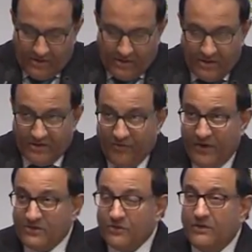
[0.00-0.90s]
In the
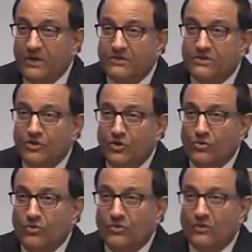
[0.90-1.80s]
face of these
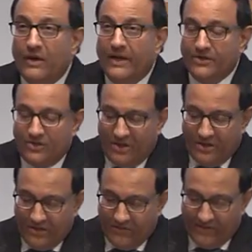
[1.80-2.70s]
new
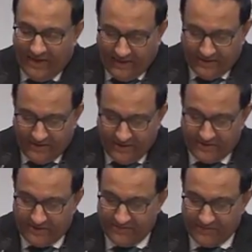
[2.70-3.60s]
energy
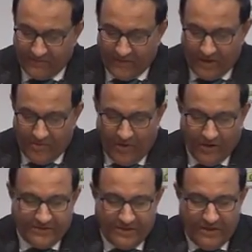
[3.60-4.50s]
realities,
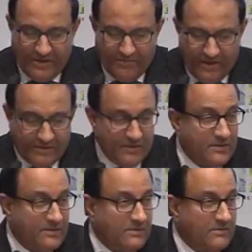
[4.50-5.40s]

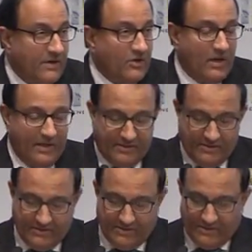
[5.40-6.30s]
policymakers,
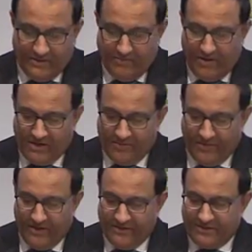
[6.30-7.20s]
regulators, and market
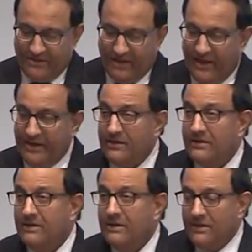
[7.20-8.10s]
players alike
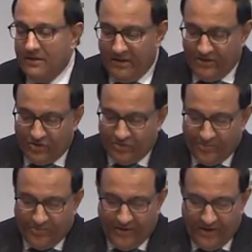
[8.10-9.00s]
need to
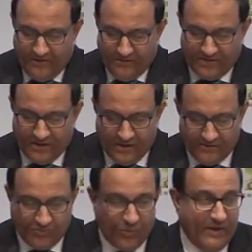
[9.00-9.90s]
prepare
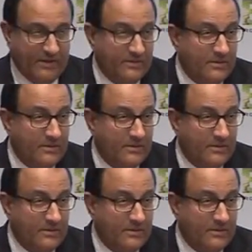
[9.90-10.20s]
themselves well